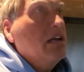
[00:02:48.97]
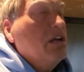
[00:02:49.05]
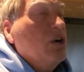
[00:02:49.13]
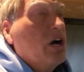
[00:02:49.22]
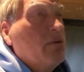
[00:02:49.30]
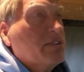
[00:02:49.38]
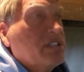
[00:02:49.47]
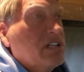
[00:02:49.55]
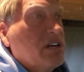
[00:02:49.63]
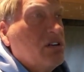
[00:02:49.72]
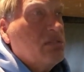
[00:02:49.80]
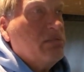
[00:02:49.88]
you know, I was going
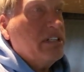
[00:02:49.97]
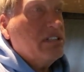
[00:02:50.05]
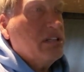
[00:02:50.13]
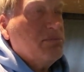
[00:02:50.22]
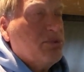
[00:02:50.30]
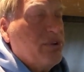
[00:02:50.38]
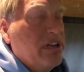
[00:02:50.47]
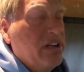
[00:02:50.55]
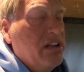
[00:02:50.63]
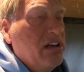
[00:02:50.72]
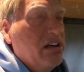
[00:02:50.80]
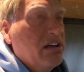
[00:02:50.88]
to go to my
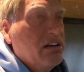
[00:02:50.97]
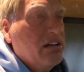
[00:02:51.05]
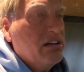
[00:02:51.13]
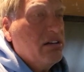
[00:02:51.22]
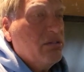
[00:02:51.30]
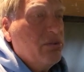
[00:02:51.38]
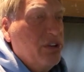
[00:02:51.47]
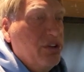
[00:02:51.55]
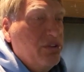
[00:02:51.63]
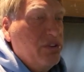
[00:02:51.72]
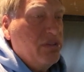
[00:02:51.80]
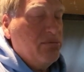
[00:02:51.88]
submarine
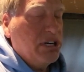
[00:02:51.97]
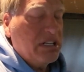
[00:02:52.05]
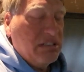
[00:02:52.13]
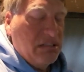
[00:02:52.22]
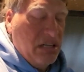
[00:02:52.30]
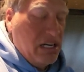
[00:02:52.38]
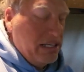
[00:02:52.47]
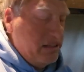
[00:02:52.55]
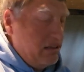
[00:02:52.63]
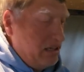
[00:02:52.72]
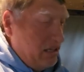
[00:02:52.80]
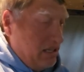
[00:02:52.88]
reunion, but
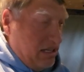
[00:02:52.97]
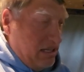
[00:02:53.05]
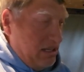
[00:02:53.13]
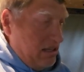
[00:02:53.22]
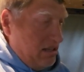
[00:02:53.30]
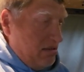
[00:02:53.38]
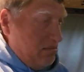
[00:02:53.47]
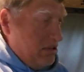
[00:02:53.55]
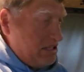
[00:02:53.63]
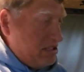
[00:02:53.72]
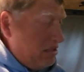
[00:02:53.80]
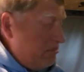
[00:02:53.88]
God,
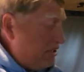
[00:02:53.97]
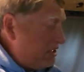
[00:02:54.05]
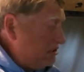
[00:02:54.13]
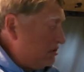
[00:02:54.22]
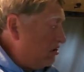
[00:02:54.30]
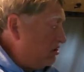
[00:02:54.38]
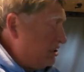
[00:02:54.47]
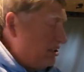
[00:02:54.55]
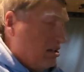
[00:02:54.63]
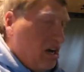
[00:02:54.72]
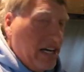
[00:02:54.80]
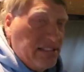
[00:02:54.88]
my stomach is all
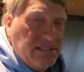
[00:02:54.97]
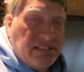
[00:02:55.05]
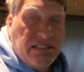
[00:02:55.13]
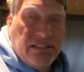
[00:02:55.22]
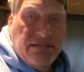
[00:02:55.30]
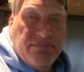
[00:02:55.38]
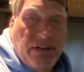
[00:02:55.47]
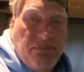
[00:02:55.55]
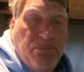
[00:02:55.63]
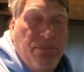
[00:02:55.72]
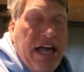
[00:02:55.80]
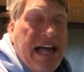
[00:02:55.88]
in knots. My
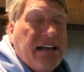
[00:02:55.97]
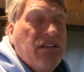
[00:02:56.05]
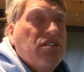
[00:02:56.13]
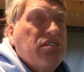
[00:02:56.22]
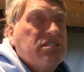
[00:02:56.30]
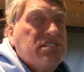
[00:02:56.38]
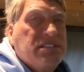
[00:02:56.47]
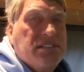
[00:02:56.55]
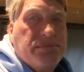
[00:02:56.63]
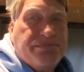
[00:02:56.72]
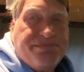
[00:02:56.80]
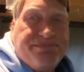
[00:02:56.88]
back hurts.